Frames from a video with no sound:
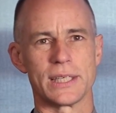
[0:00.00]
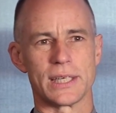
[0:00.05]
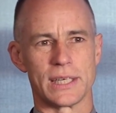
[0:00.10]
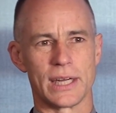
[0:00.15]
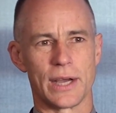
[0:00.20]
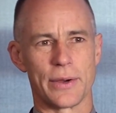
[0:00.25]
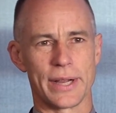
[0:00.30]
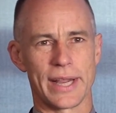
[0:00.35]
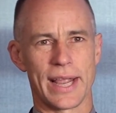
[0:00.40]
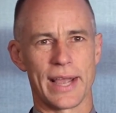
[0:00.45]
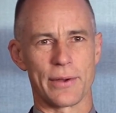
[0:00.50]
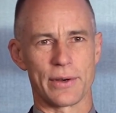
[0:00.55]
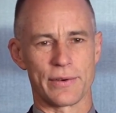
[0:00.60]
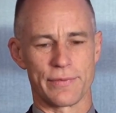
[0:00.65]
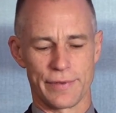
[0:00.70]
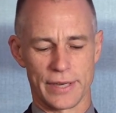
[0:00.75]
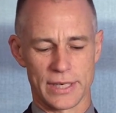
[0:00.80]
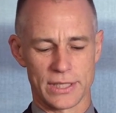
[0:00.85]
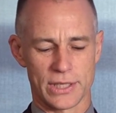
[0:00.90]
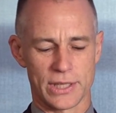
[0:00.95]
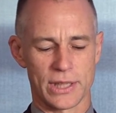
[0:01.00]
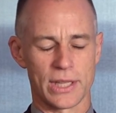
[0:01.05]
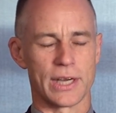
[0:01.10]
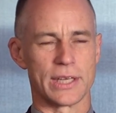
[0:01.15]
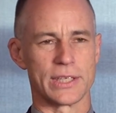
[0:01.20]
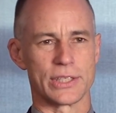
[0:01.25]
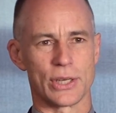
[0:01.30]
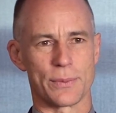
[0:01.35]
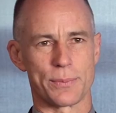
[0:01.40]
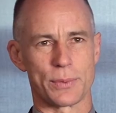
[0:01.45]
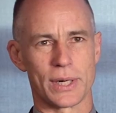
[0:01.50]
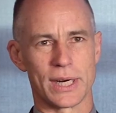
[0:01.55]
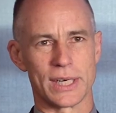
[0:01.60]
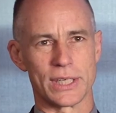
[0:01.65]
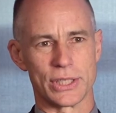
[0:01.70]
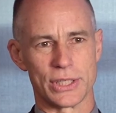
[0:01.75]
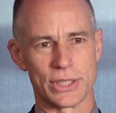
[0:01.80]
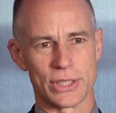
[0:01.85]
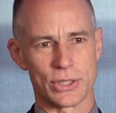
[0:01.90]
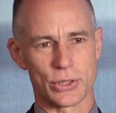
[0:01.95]
and knowing how it affects clients'
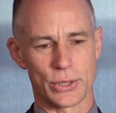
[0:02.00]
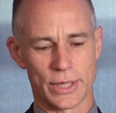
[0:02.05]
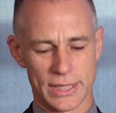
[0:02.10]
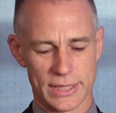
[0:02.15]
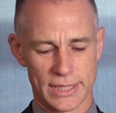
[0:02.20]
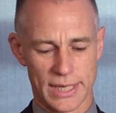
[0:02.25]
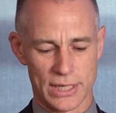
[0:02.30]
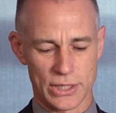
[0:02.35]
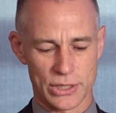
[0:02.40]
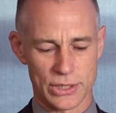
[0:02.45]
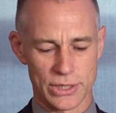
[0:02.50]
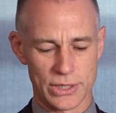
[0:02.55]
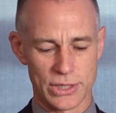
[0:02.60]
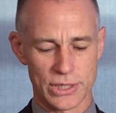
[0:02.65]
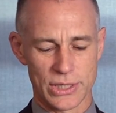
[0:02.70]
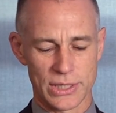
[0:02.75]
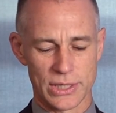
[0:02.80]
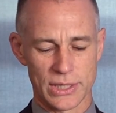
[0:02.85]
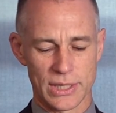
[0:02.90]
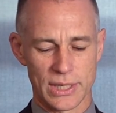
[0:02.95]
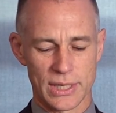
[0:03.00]
operations and transactions.